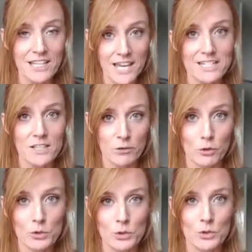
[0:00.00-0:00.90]
Yes, the
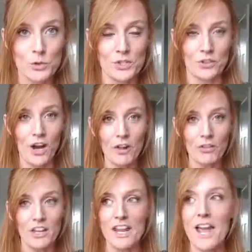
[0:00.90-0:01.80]
foods you're choosing are
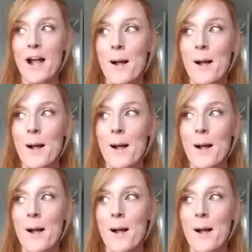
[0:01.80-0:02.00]
healthy,